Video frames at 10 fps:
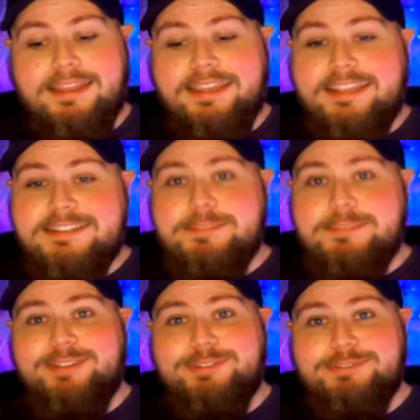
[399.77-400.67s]
It's a
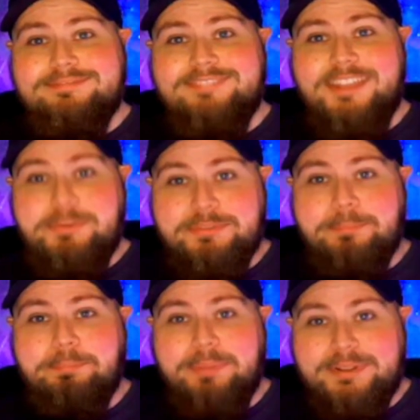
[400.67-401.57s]
mess. It was
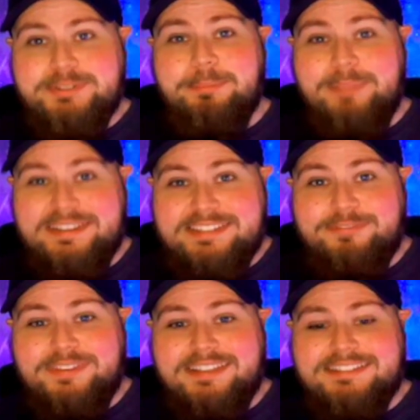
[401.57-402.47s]
a bunch of messy
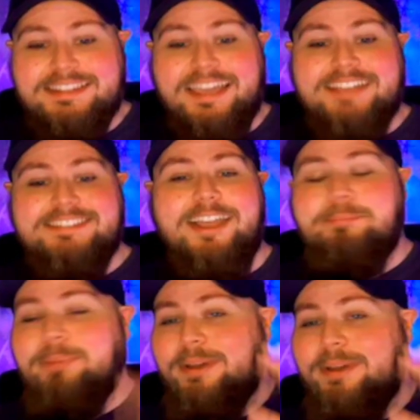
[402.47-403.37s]
feeds last
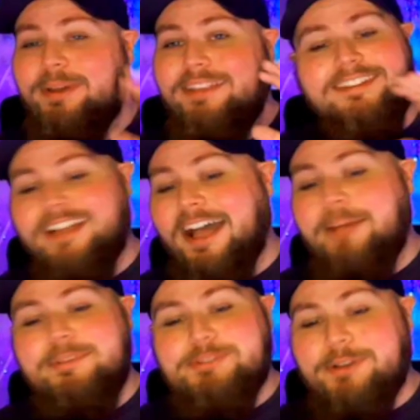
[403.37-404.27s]
night, but
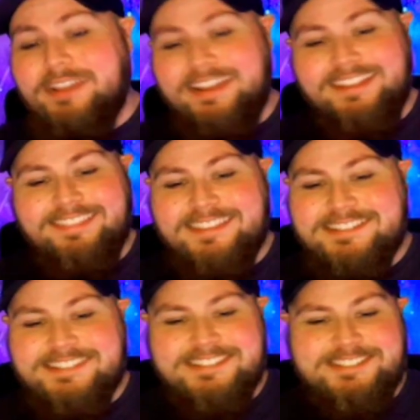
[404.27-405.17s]
I've enjoyed it.
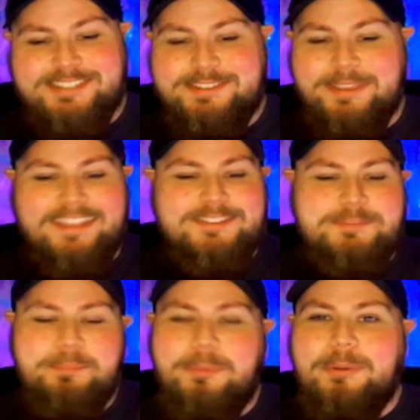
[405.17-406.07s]
This is just, it's
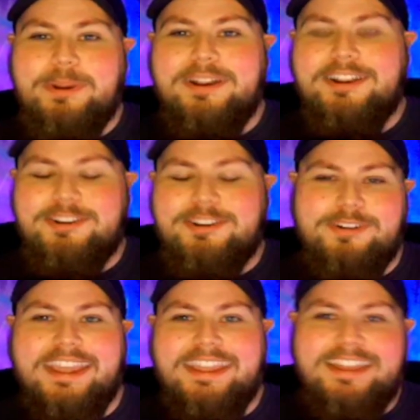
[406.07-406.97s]
more
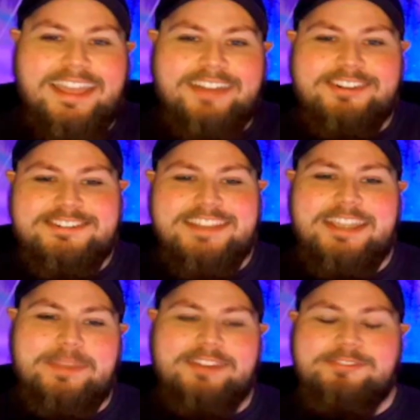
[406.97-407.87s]
great
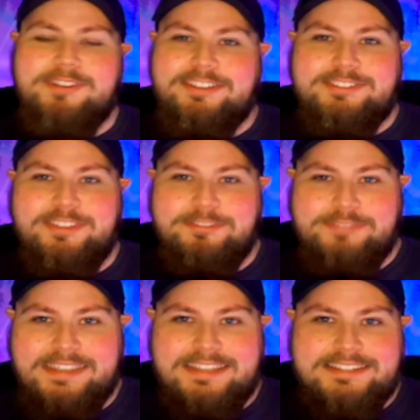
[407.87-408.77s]
entertainment for us on the
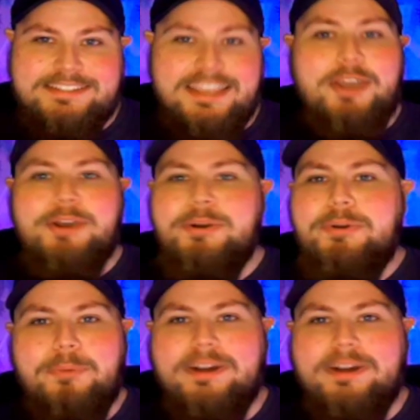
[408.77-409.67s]
feeds. Who
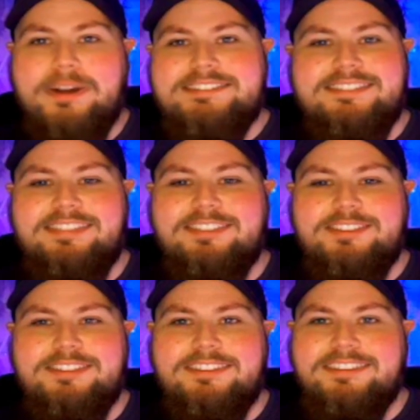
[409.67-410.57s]
wants
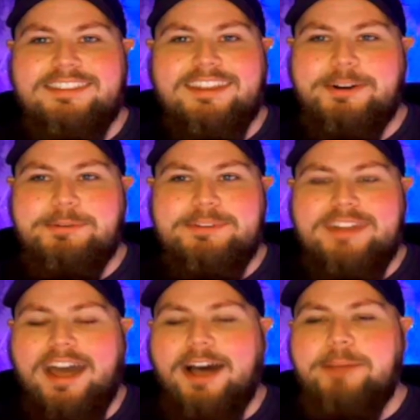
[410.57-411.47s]
the, you know,
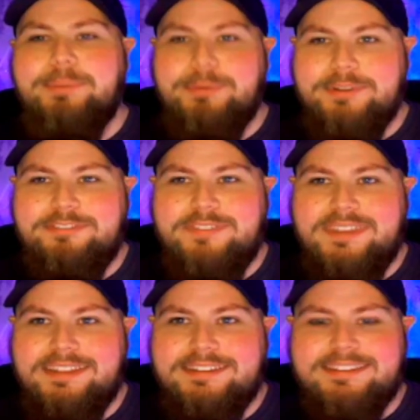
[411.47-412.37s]
non-boring
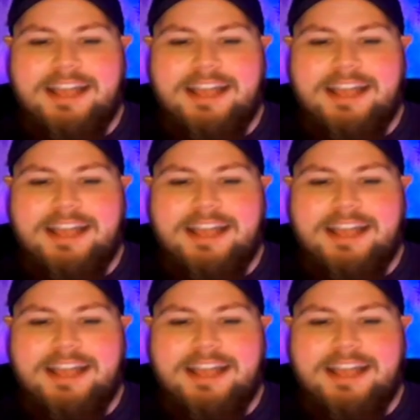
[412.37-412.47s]
feeds?